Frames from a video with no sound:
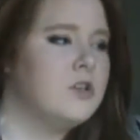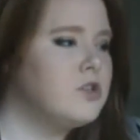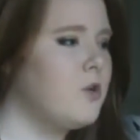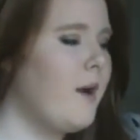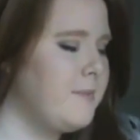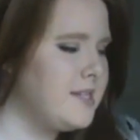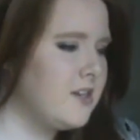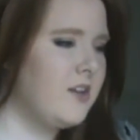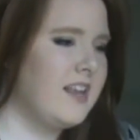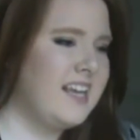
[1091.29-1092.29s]
So I'm
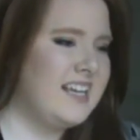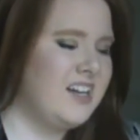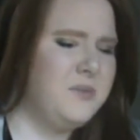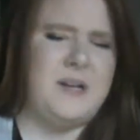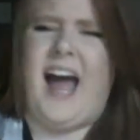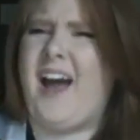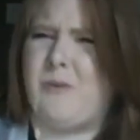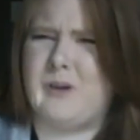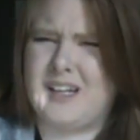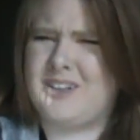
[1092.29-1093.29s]
sitting there like, oh, ow,